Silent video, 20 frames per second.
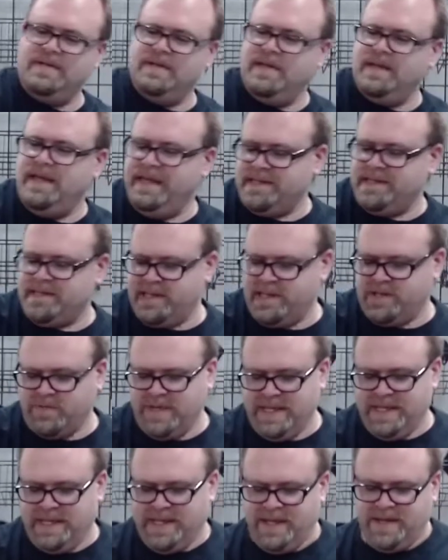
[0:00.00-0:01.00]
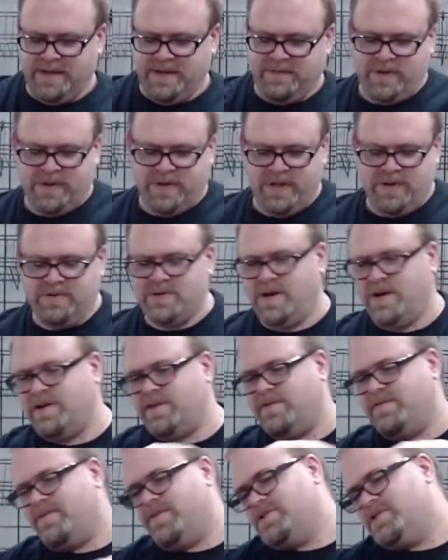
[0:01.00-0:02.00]
Is this really King of Tokyo
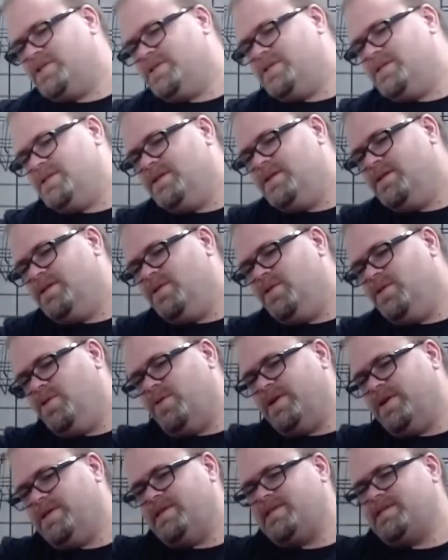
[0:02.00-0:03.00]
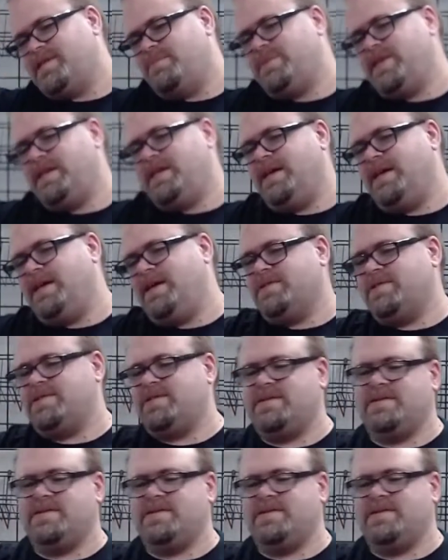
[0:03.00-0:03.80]
Darker version? Or is it something else?